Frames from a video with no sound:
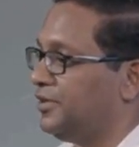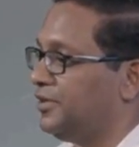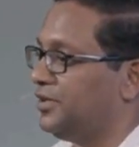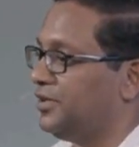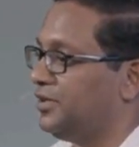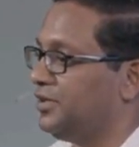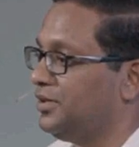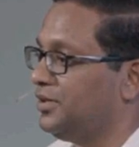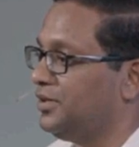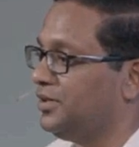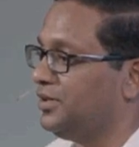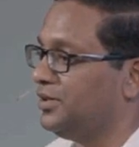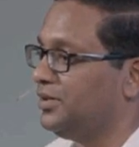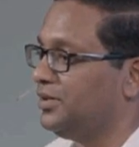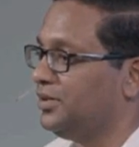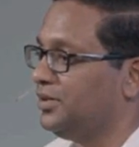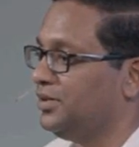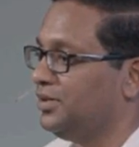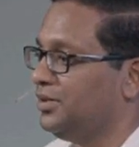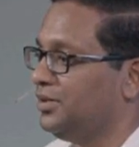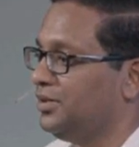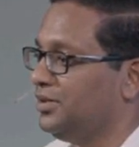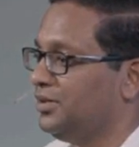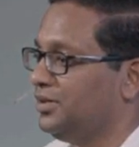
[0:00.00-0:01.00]
It was
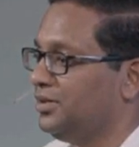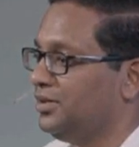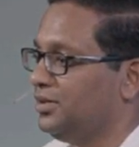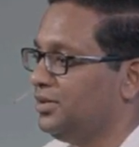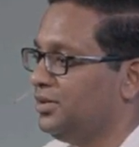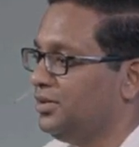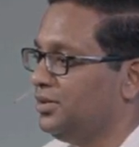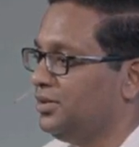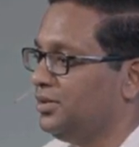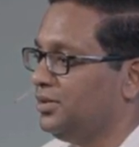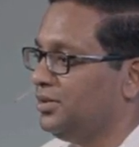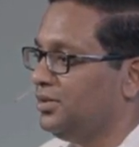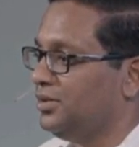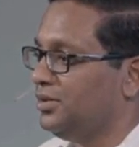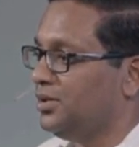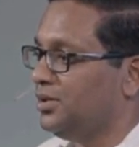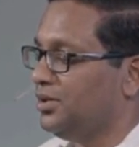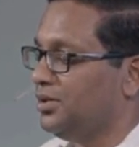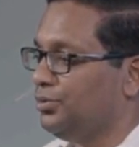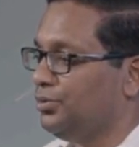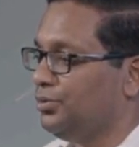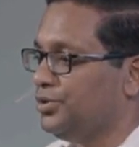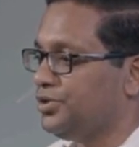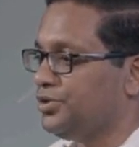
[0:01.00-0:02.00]
hundreds and
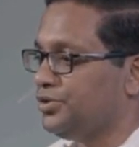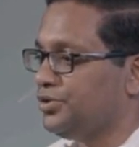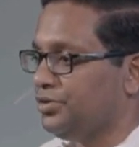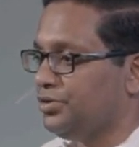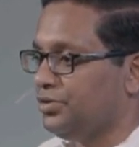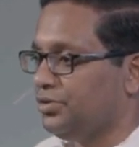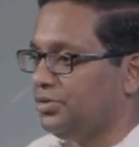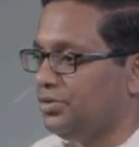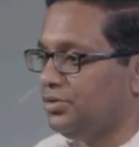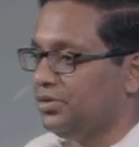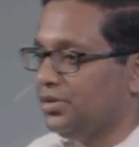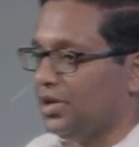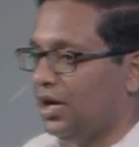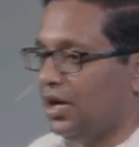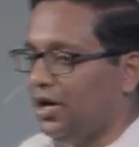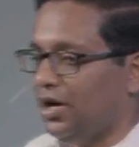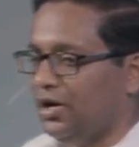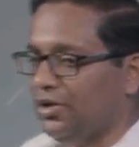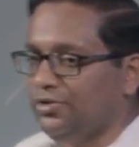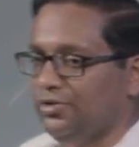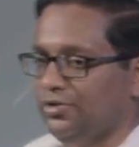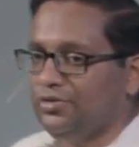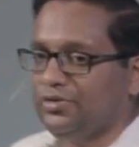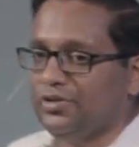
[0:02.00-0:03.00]
thousands of
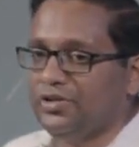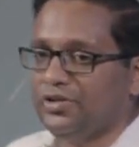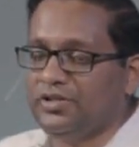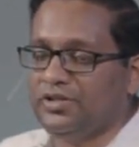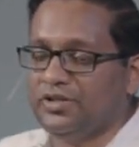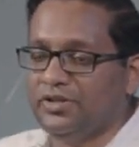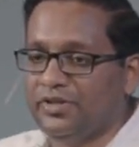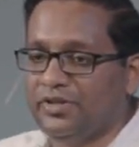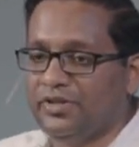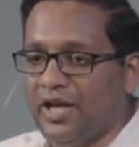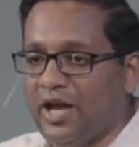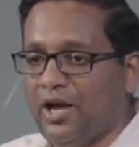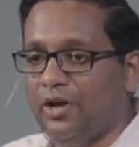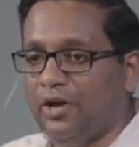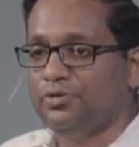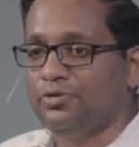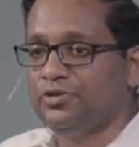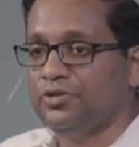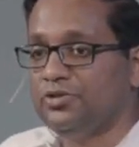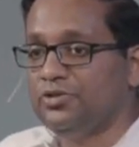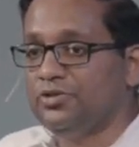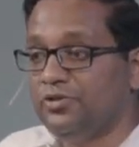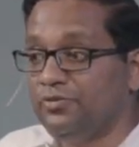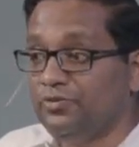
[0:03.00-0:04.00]
thoughts that they entertained
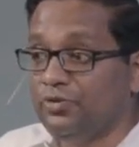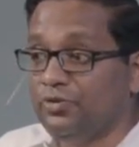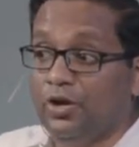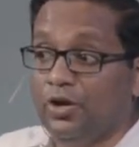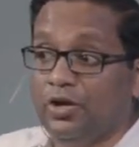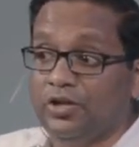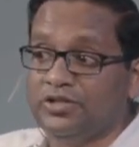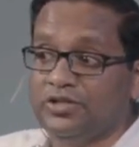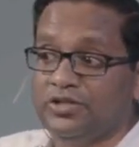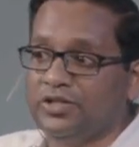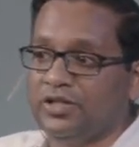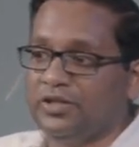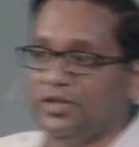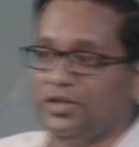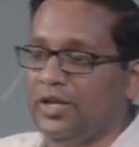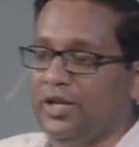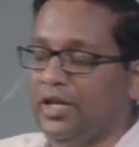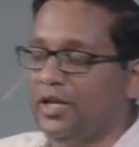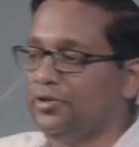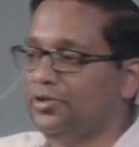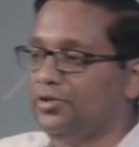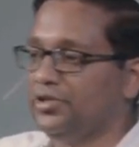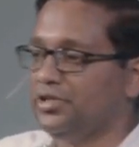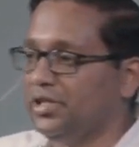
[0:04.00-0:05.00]
for a
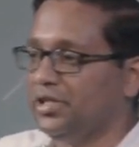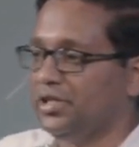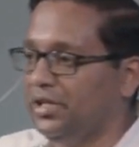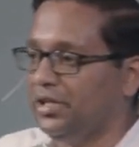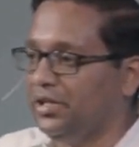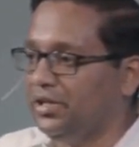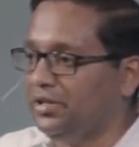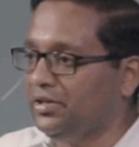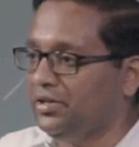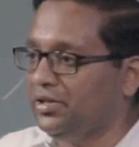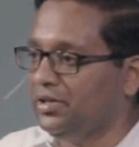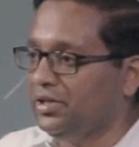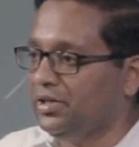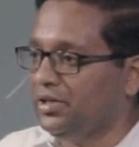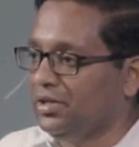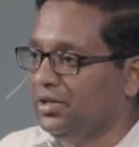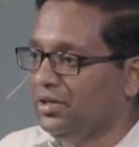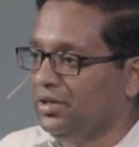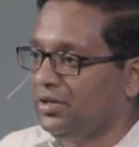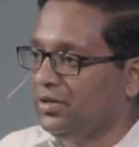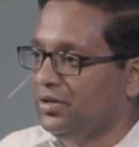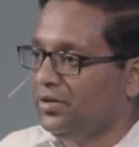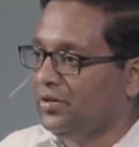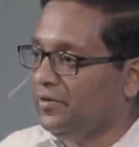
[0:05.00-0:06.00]
long, long time that
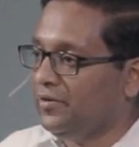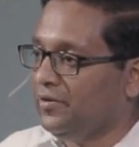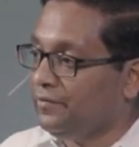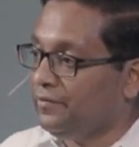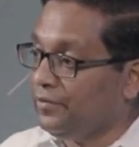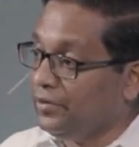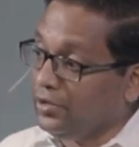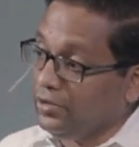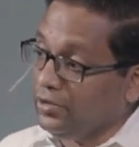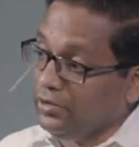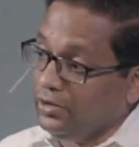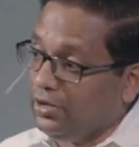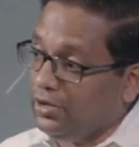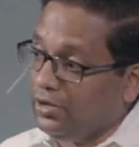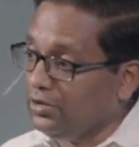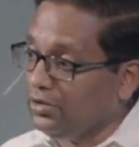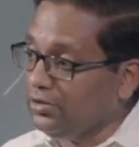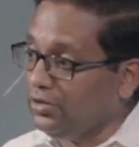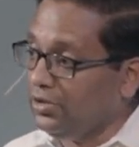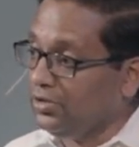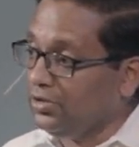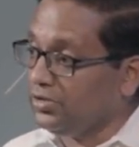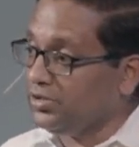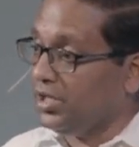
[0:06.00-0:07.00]
kept growing
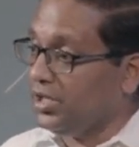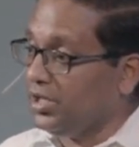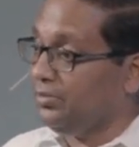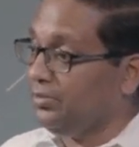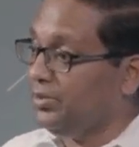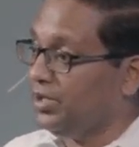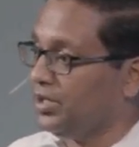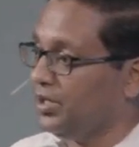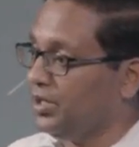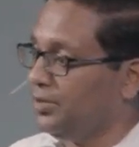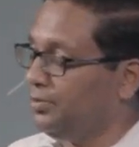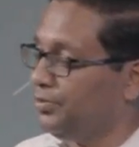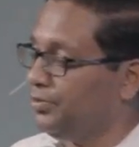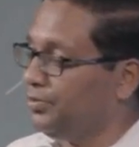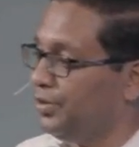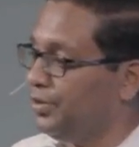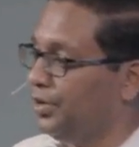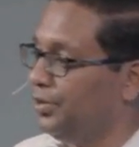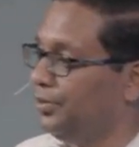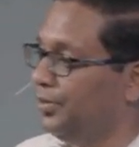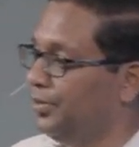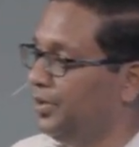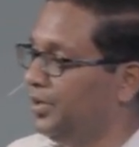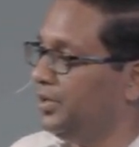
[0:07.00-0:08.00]
and kept
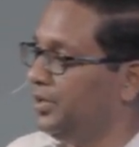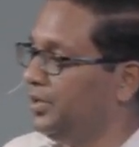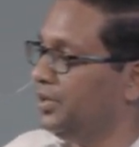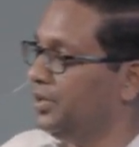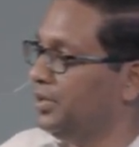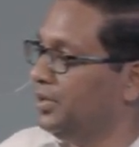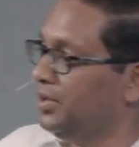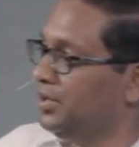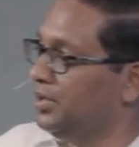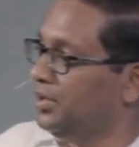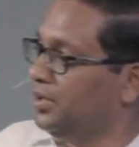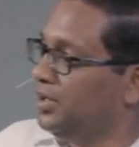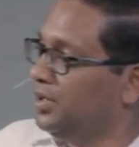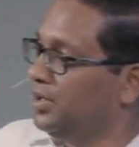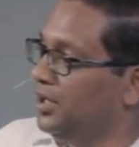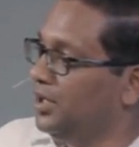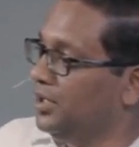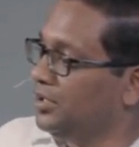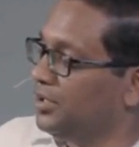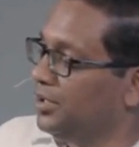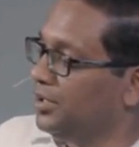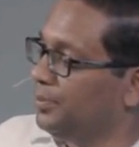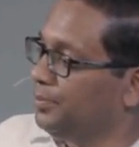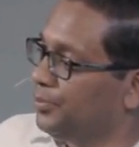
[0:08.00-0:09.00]
growing
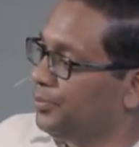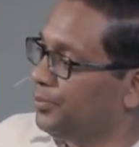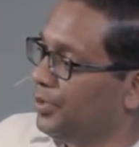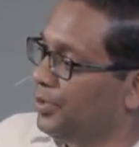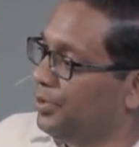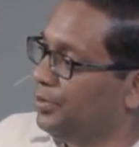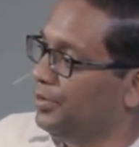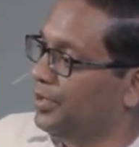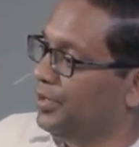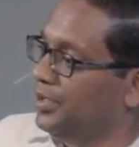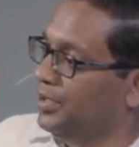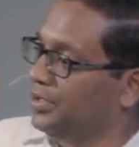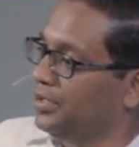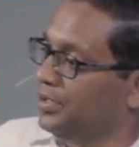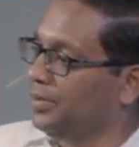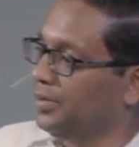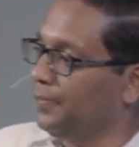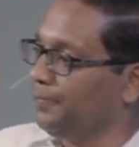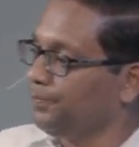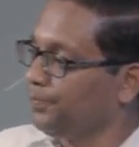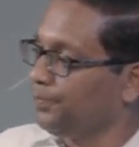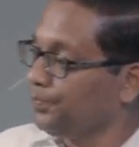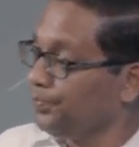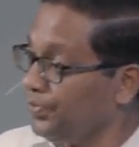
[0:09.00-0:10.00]
and kept growing
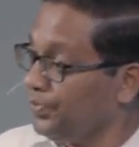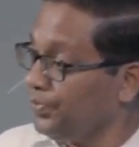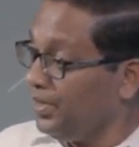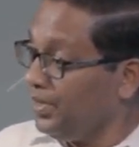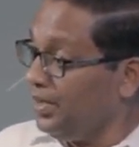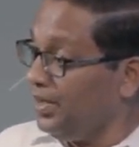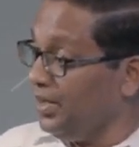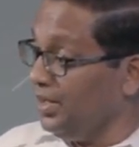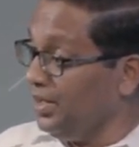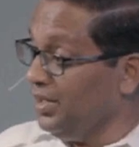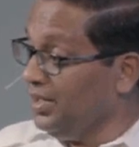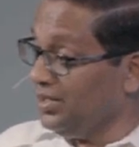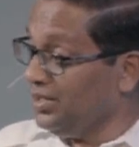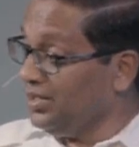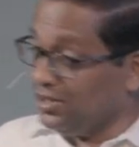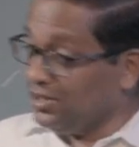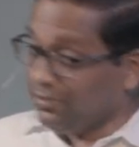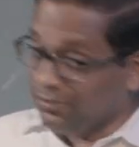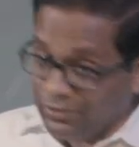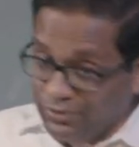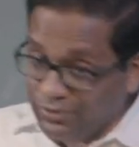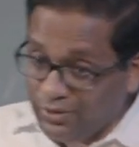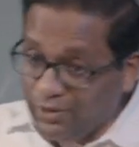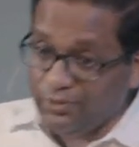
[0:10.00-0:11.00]
till one
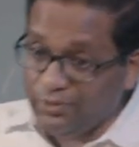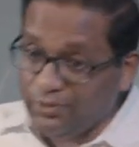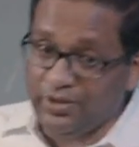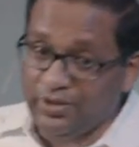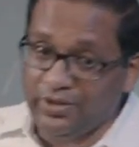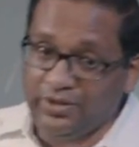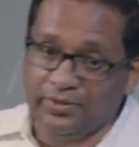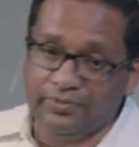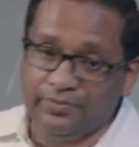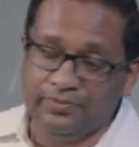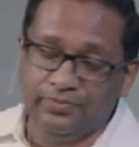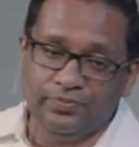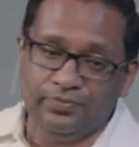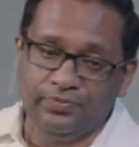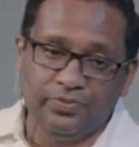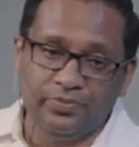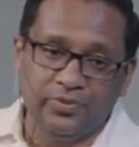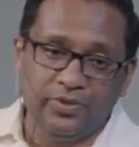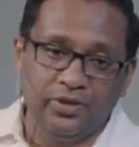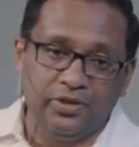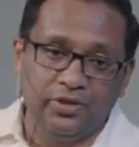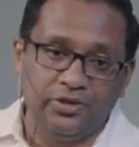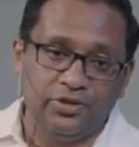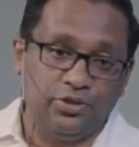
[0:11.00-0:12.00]
day we see
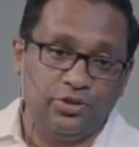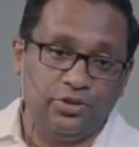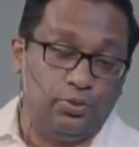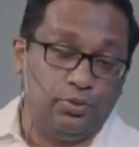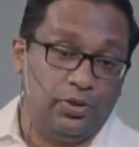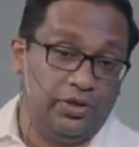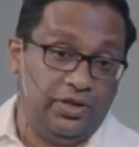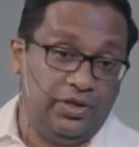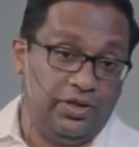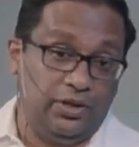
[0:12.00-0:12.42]
them fall.